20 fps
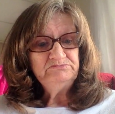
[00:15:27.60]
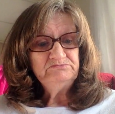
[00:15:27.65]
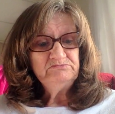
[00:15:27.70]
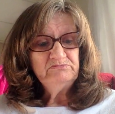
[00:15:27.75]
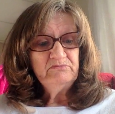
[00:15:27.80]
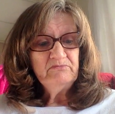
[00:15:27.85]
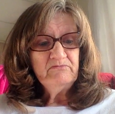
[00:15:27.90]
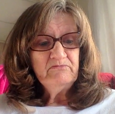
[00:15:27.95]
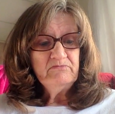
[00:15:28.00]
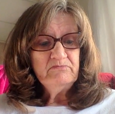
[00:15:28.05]

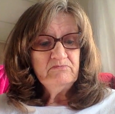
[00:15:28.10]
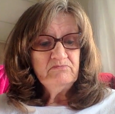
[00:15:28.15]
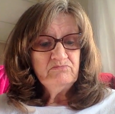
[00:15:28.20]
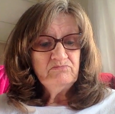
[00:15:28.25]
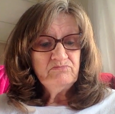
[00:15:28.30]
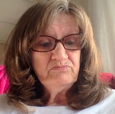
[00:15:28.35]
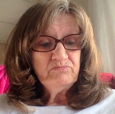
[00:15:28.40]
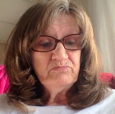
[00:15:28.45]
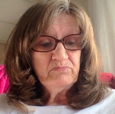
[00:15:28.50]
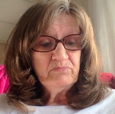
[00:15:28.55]

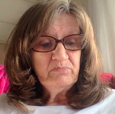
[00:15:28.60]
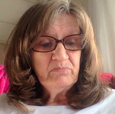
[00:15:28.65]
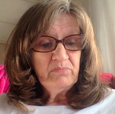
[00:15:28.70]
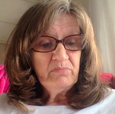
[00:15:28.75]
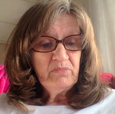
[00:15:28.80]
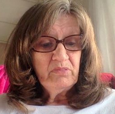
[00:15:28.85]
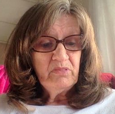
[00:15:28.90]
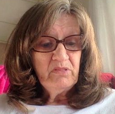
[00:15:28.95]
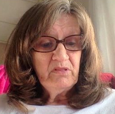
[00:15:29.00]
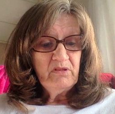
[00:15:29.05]

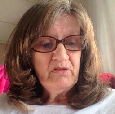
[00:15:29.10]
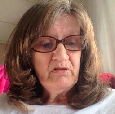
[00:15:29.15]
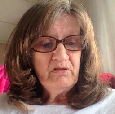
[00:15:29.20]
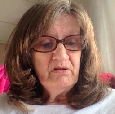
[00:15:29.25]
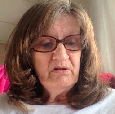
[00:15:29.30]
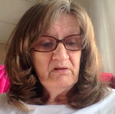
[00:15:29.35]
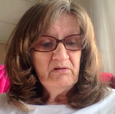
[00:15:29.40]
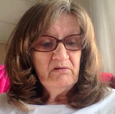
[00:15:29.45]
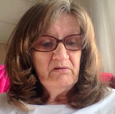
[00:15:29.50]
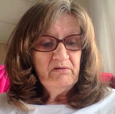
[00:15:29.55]

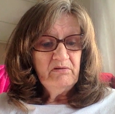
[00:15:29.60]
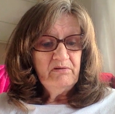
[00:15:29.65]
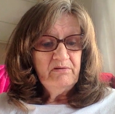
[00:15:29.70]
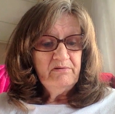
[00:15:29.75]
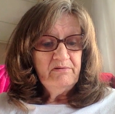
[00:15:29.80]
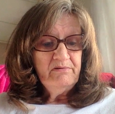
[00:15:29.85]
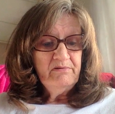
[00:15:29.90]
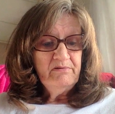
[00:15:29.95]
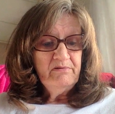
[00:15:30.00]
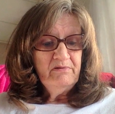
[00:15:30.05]
No one is speaking in this clip.